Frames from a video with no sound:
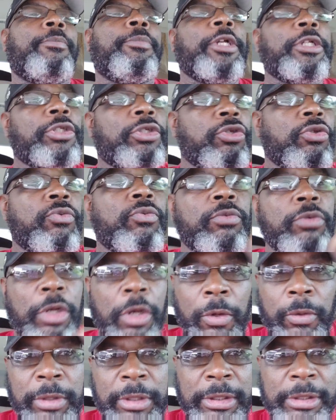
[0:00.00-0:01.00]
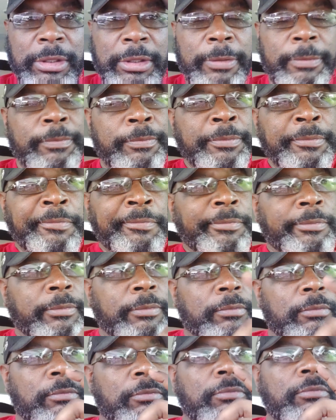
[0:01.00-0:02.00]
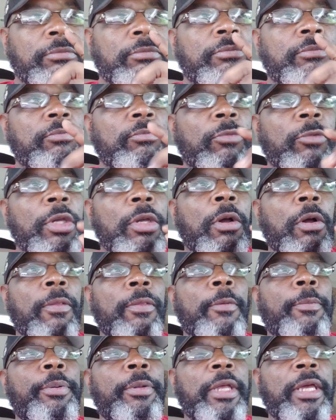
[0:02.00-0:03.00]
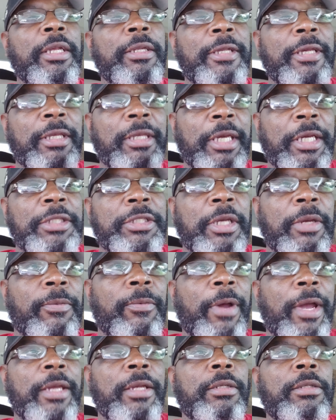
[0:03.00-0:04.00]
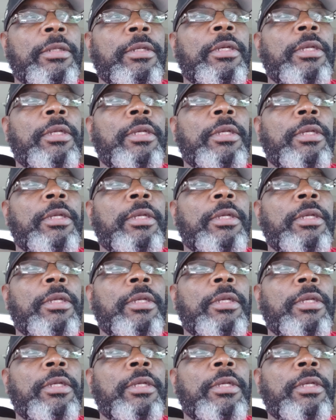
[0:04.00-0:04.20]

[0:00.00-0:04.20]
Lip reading: But you noticed on the play that KJ Wright